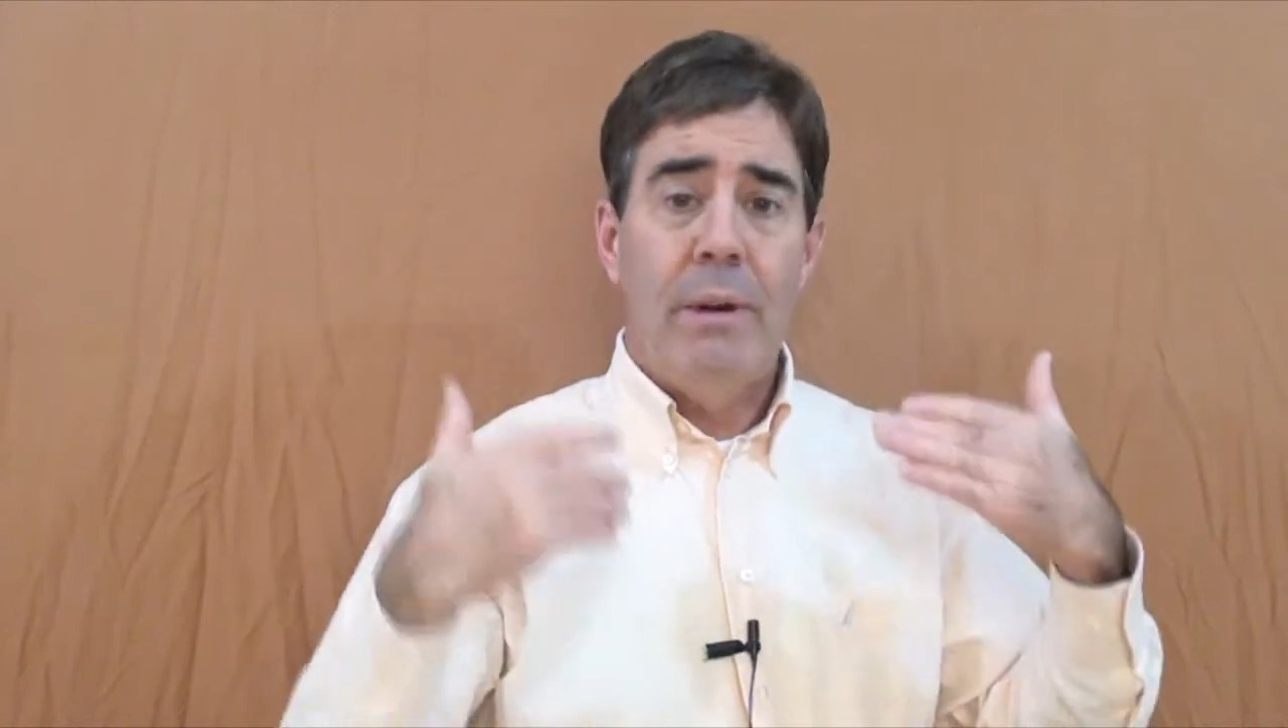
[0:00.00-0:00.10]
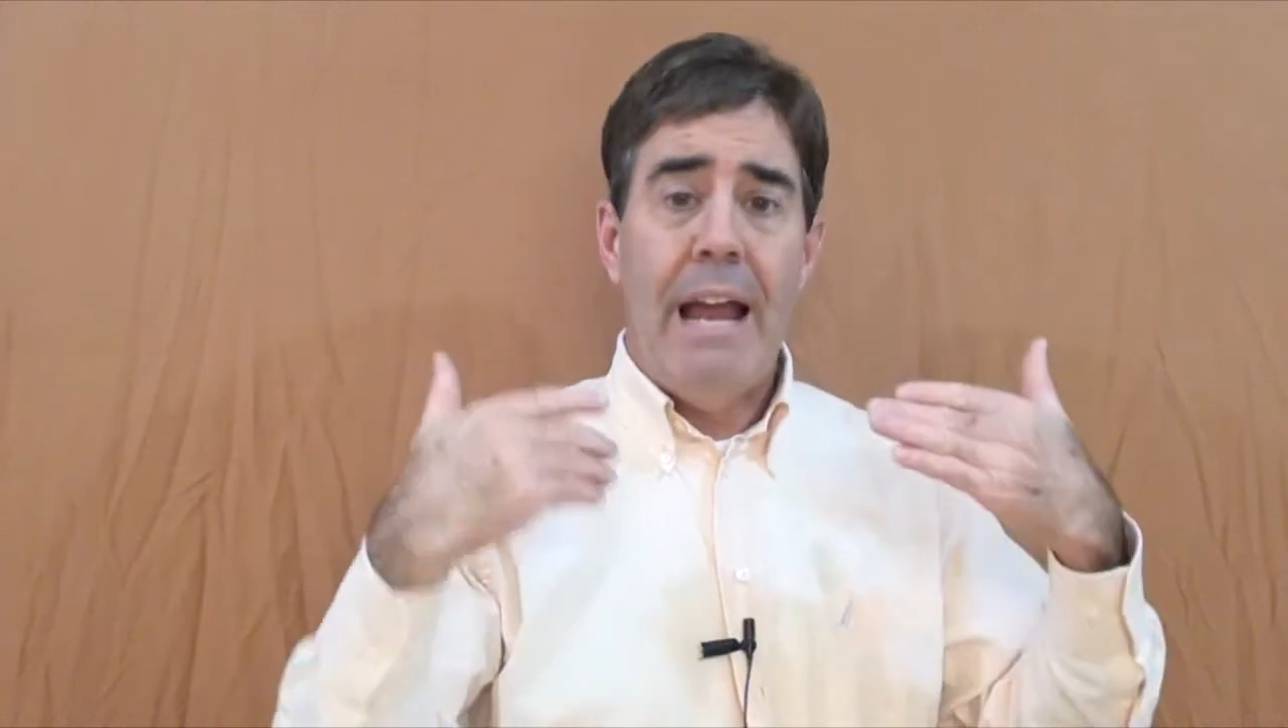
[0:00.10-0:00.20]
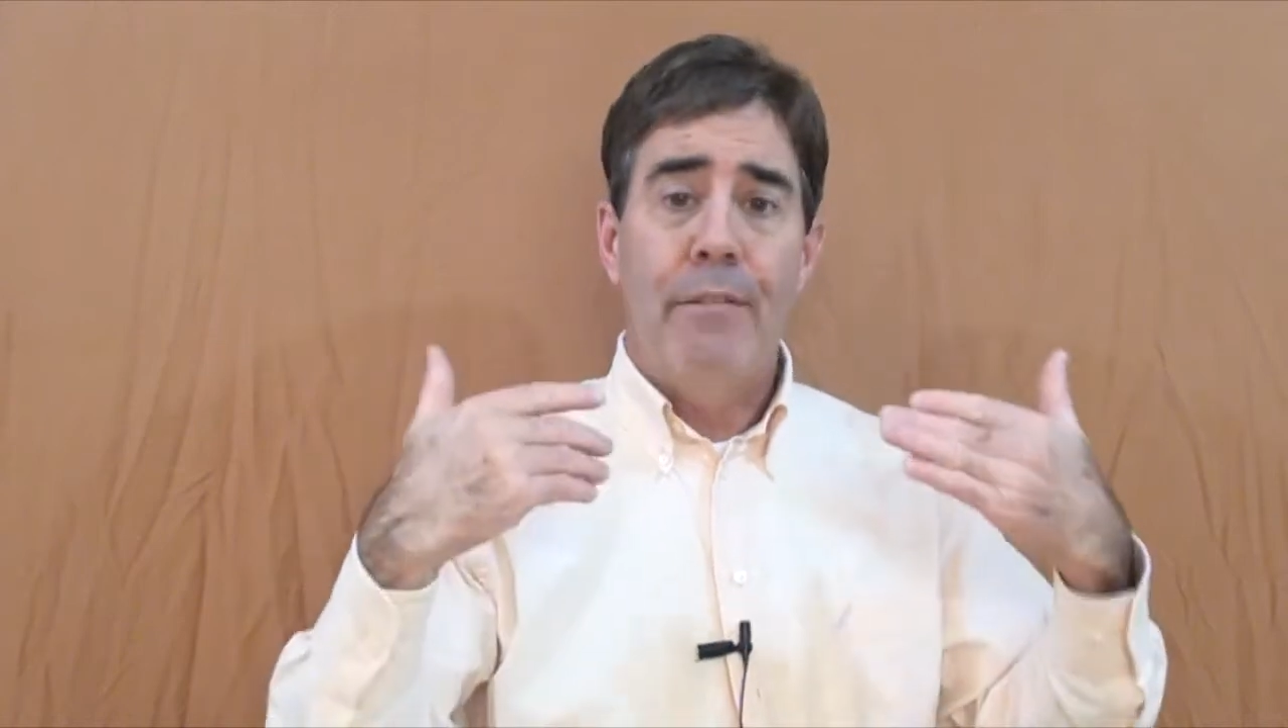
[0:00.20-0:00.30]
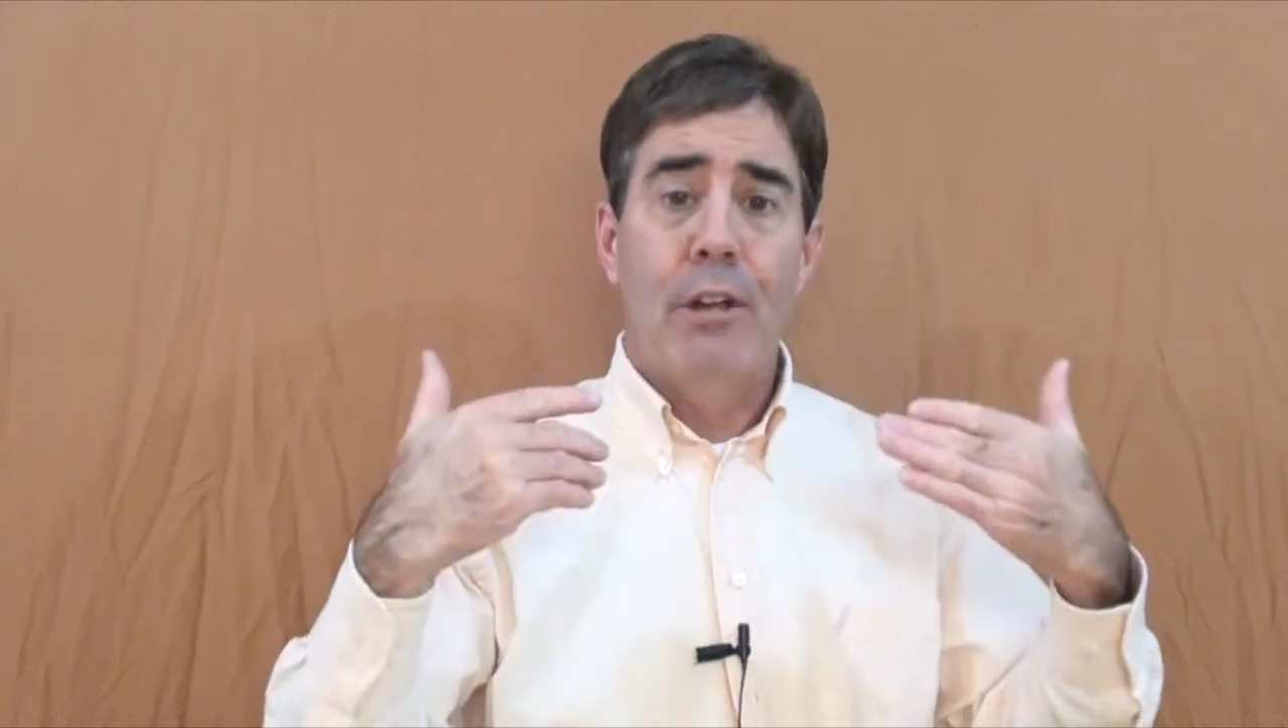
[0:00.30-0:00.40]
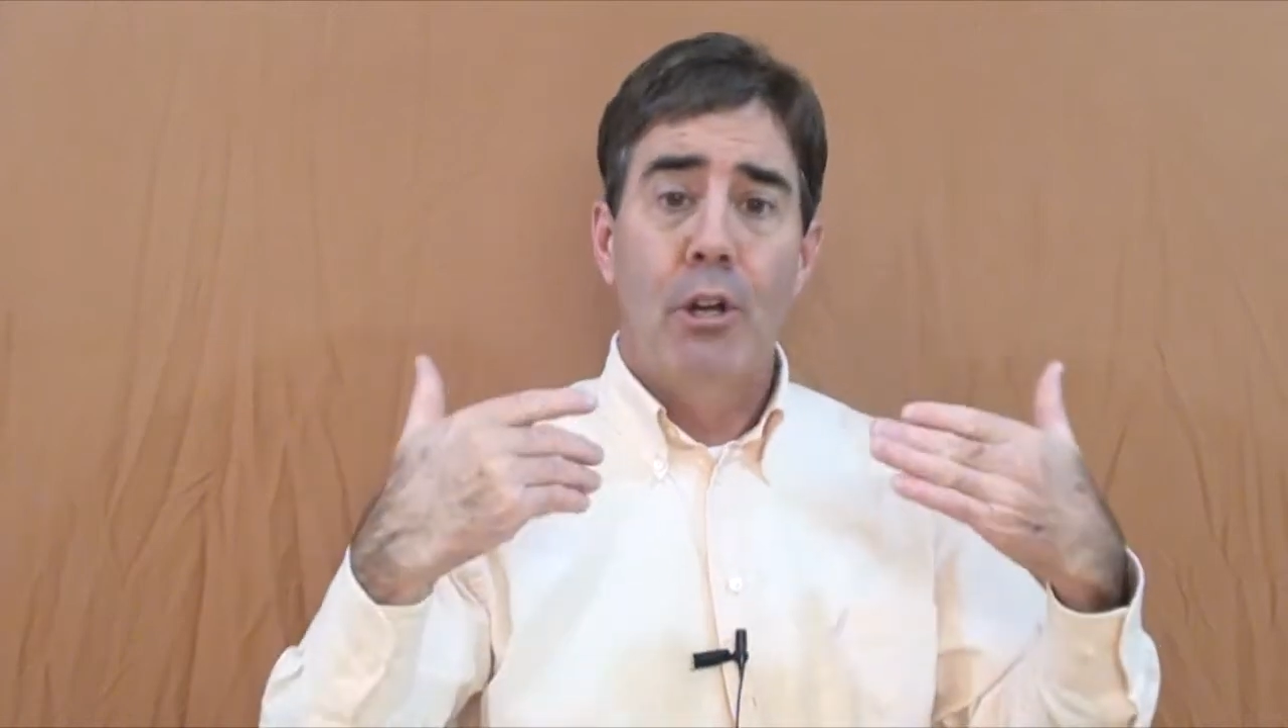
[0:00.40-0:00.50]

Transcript: what having